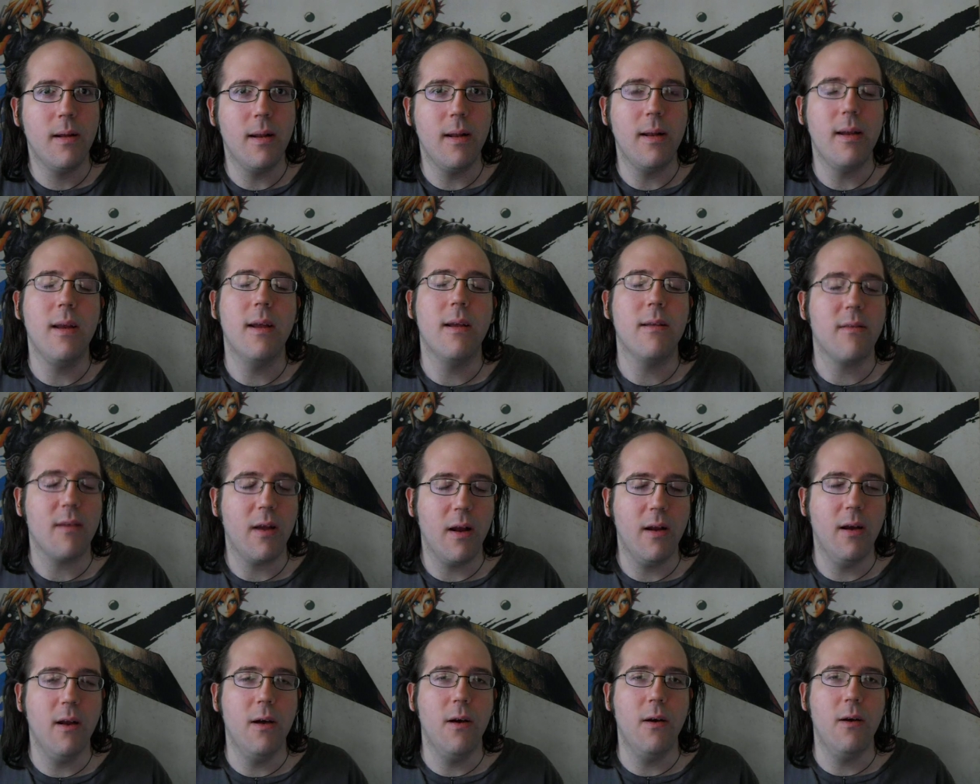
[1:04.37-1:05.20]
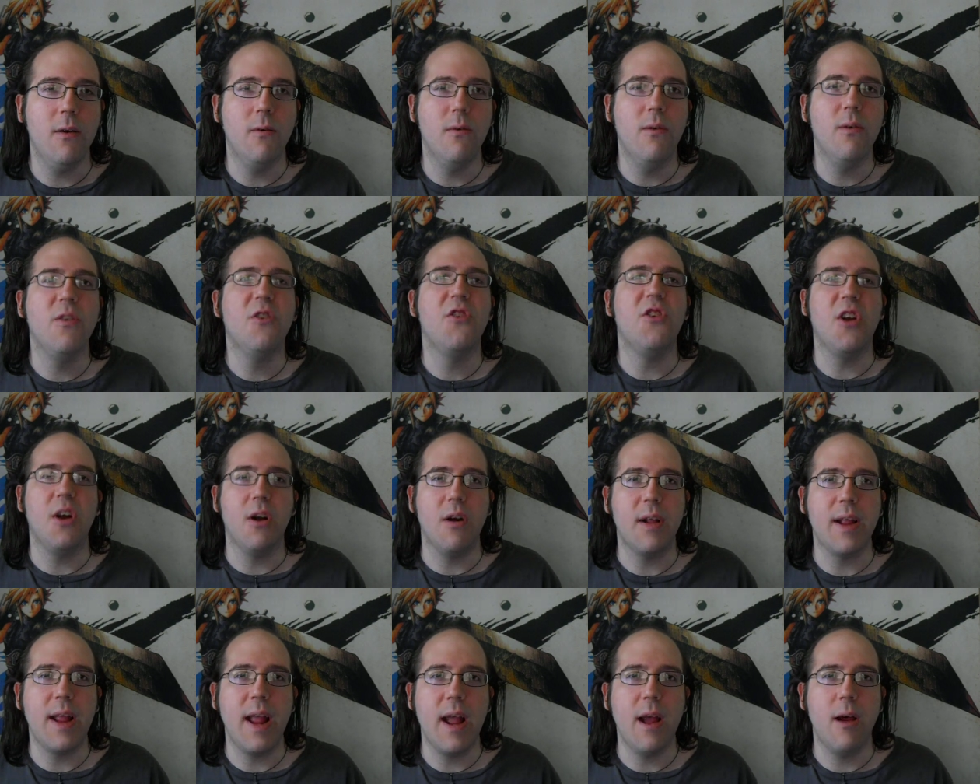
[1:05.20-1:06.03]
Yes, I know,
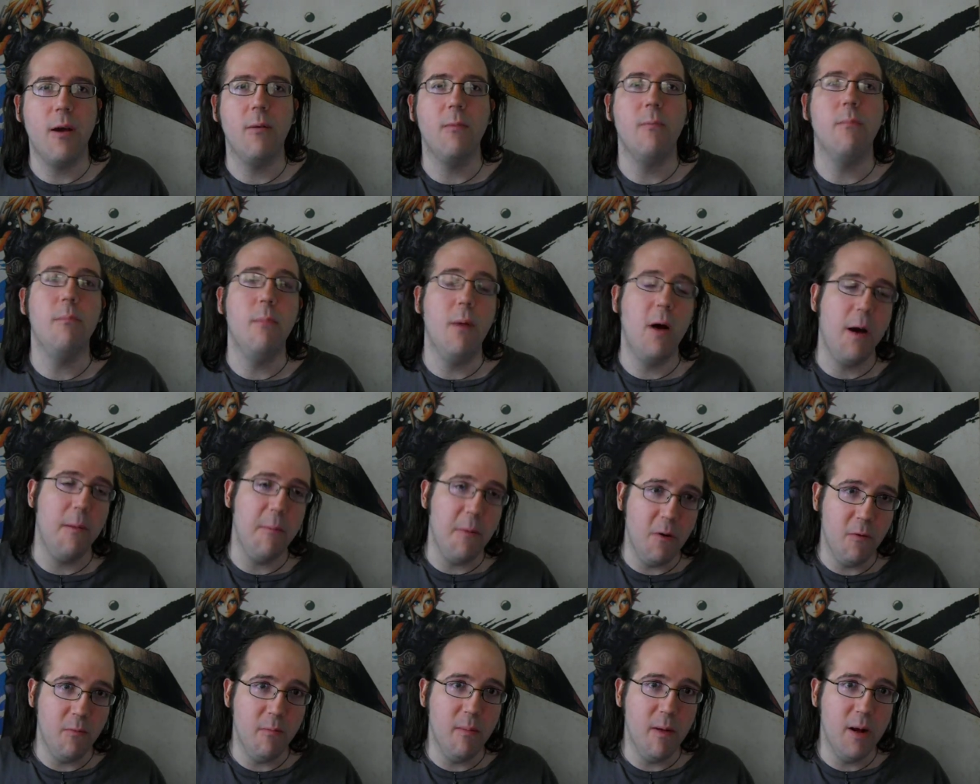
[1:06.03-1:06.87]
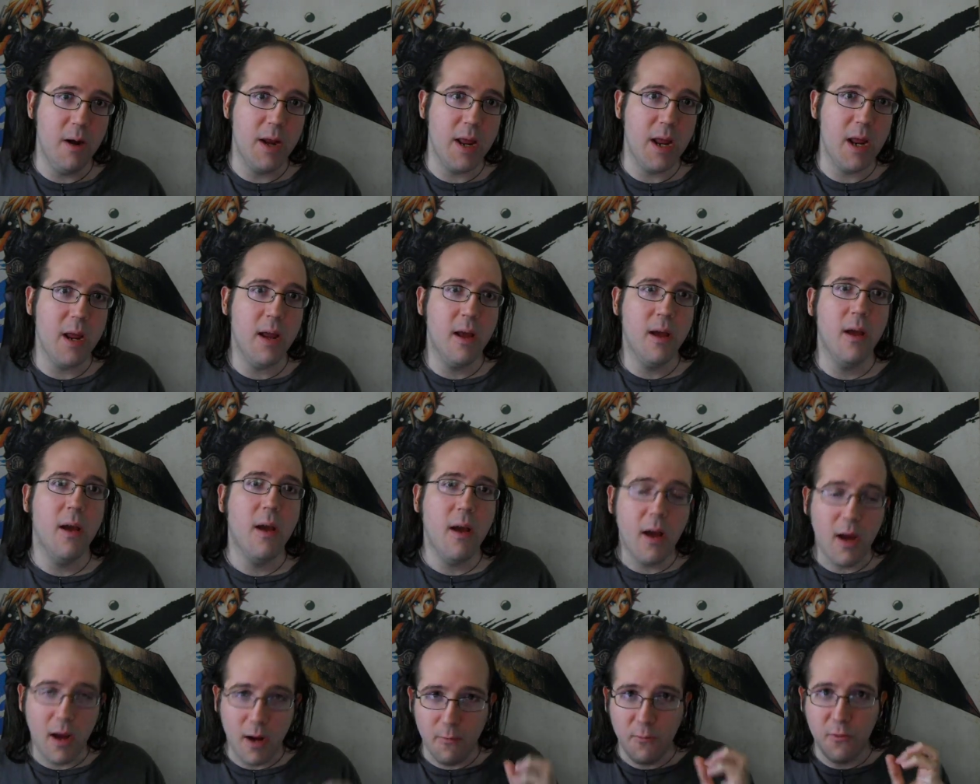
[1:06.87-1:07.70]
shared account, mom owed money.
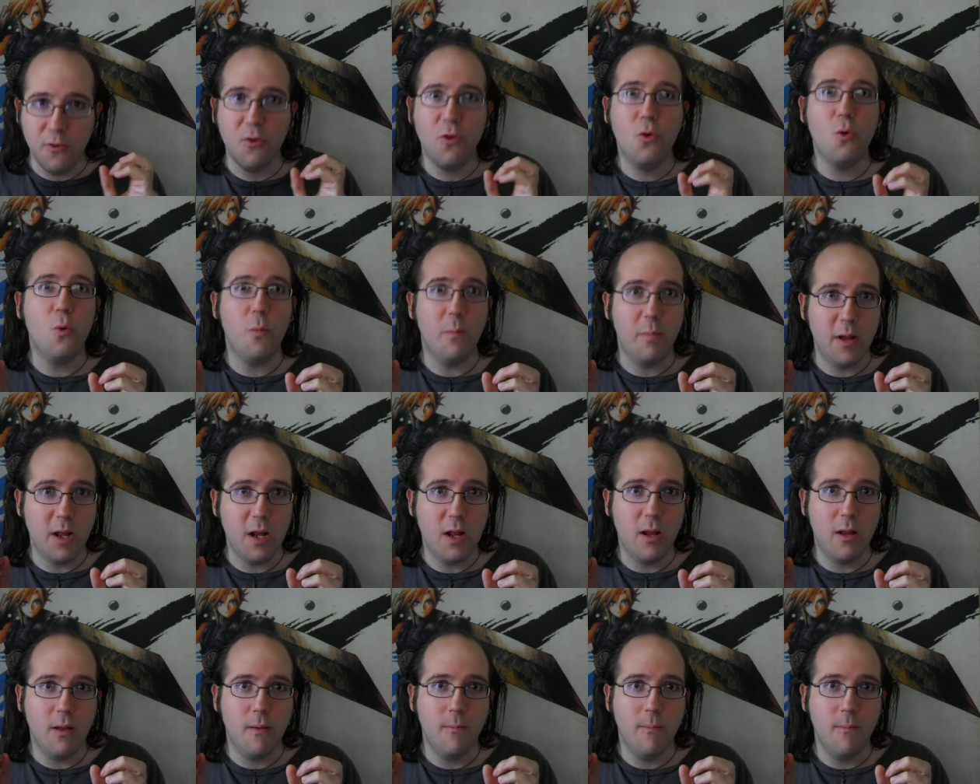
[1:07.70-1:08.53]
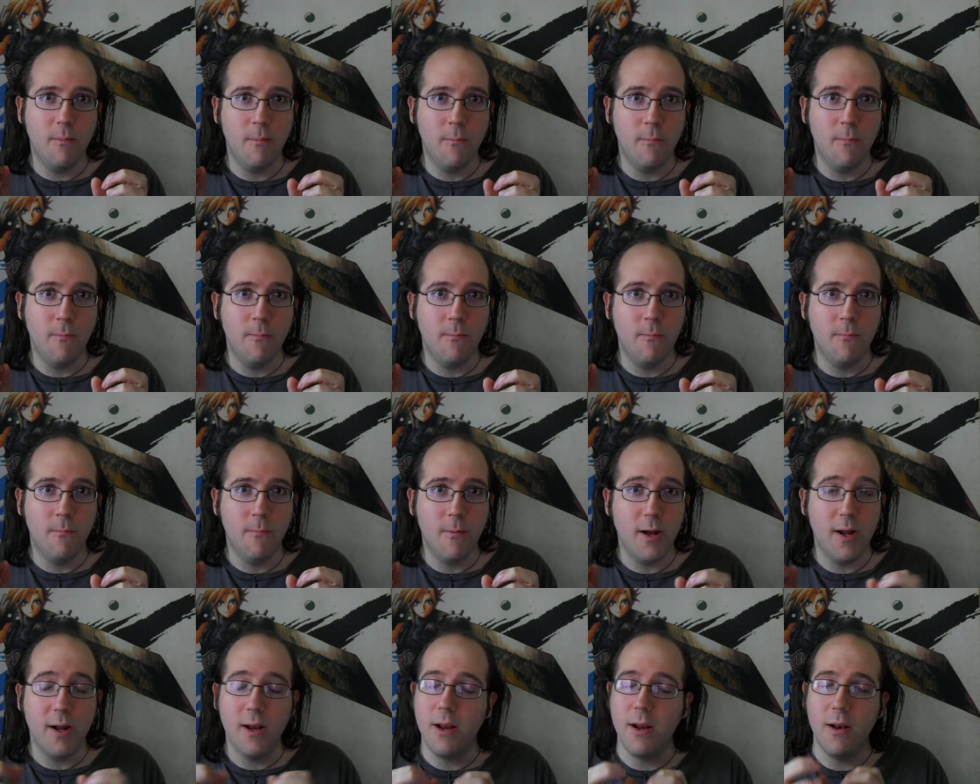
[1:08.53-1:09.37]
I was stupid.
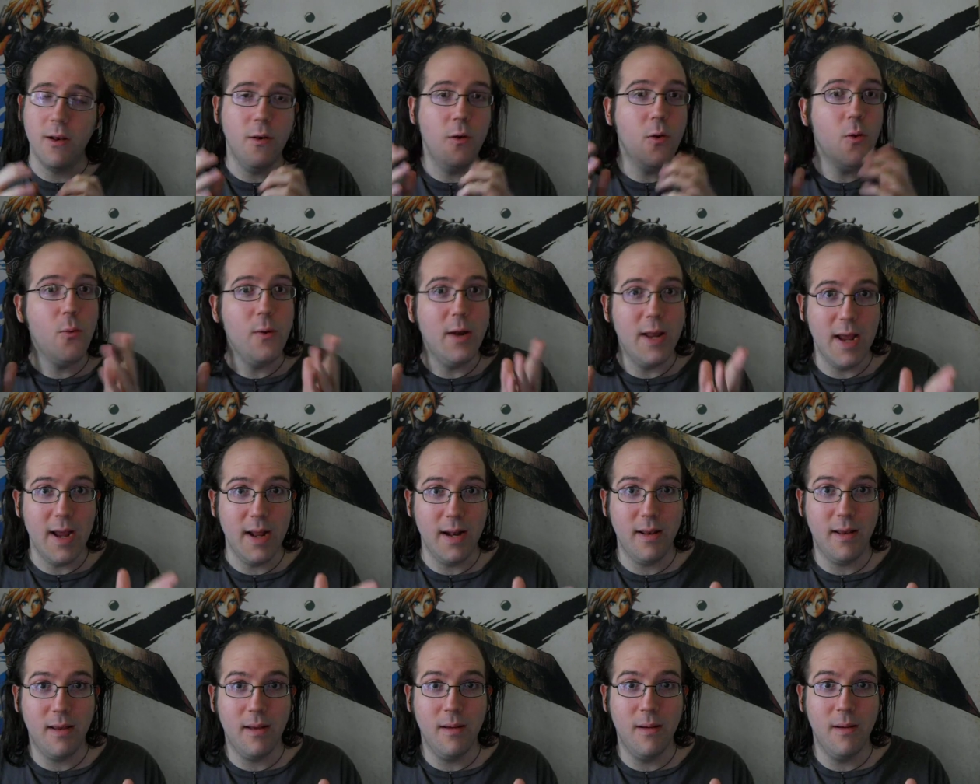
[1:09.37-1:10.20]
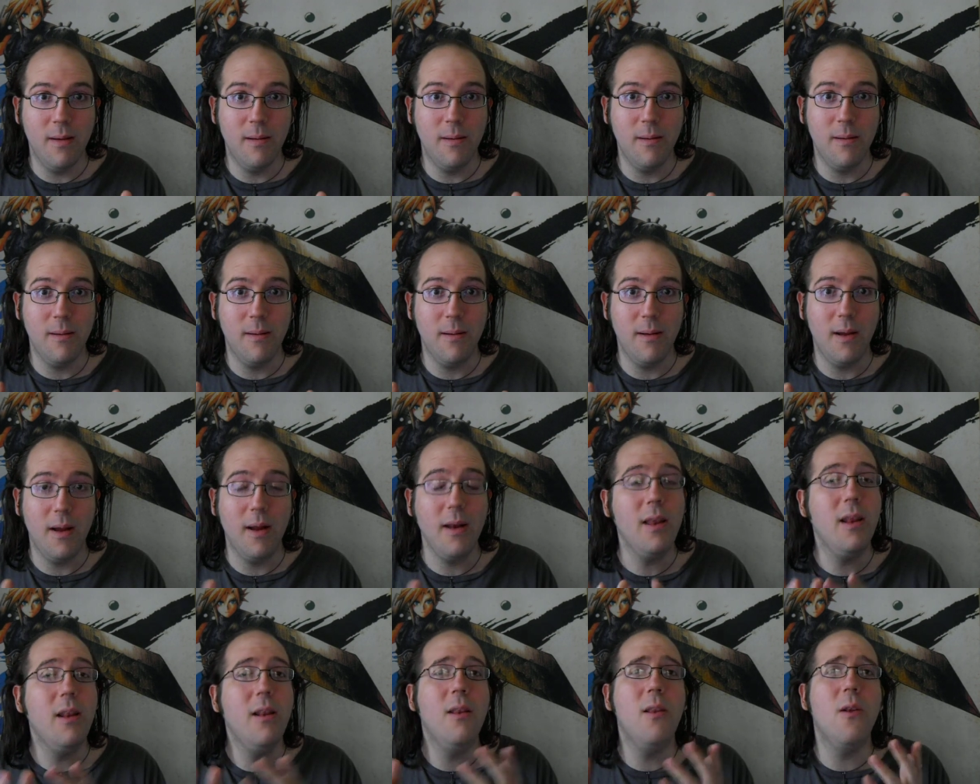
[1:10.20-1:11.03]
I didn't know that. I
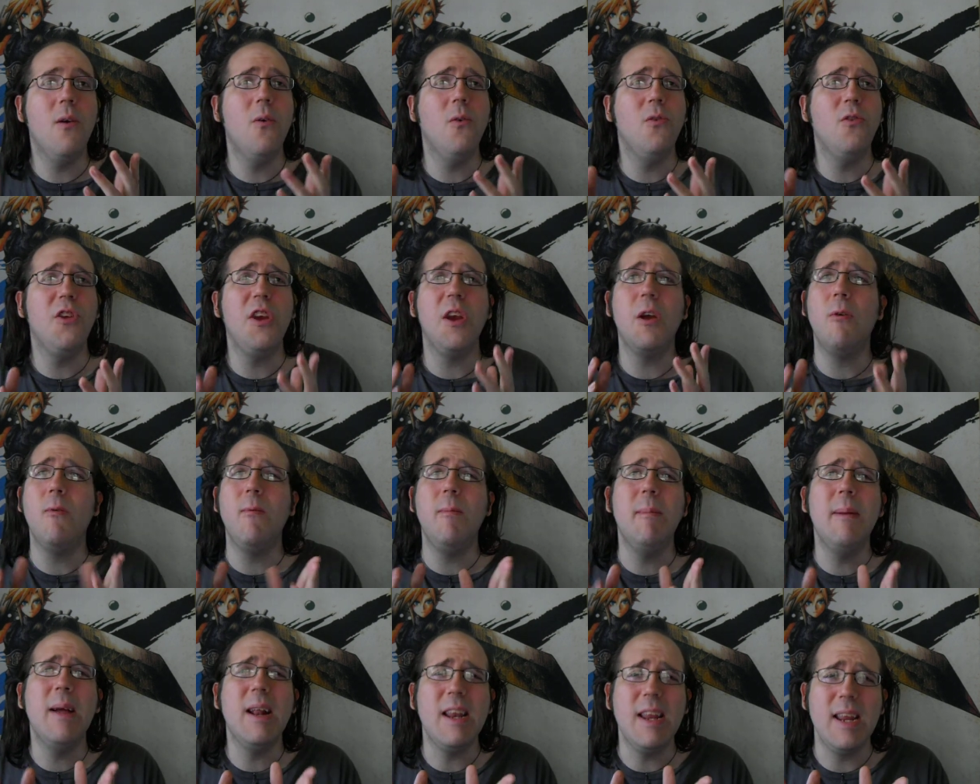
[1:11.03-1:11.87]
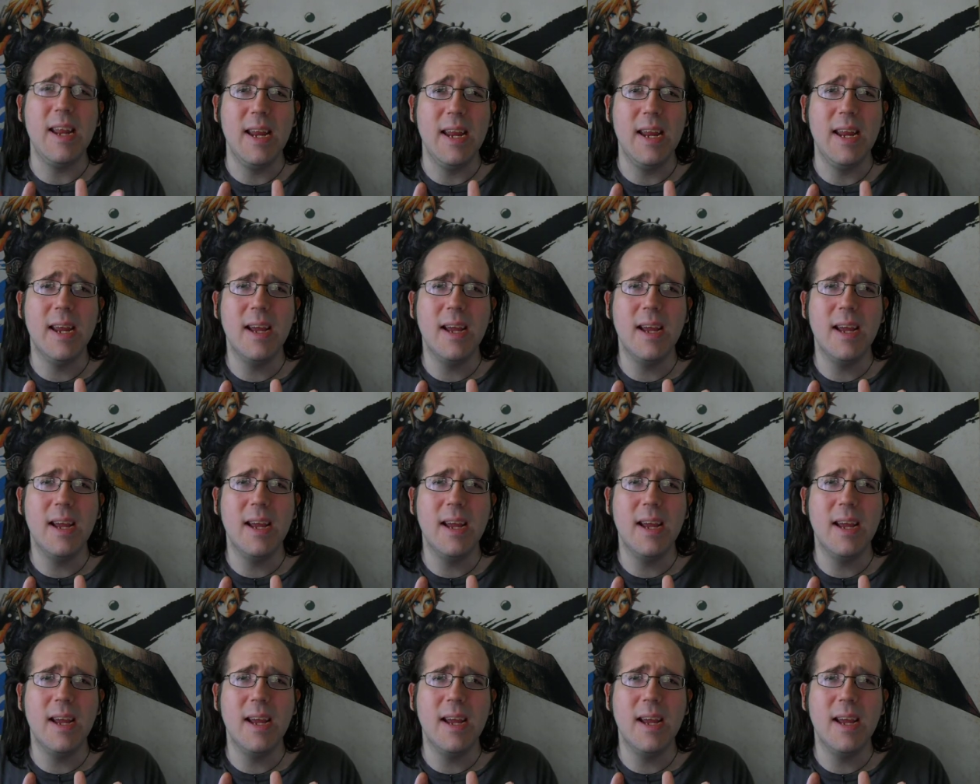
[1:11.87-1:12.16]
didn't know she owed money.